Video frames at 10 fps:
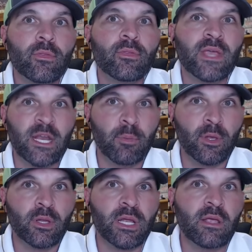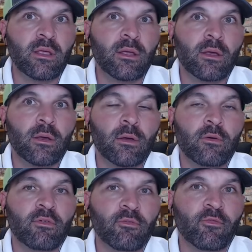the inability
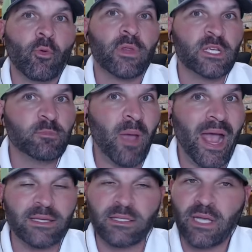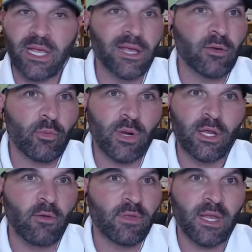for these bats to hit
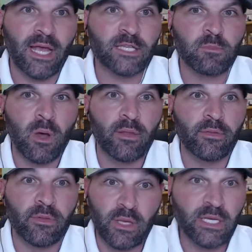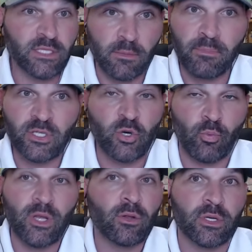really over the last month is a
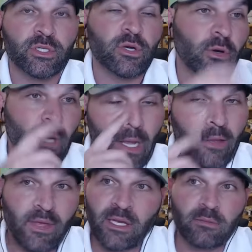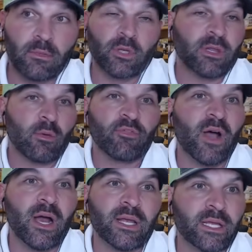real concern. They were
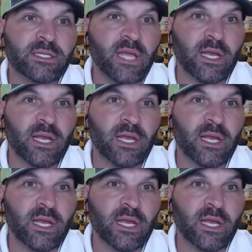fine against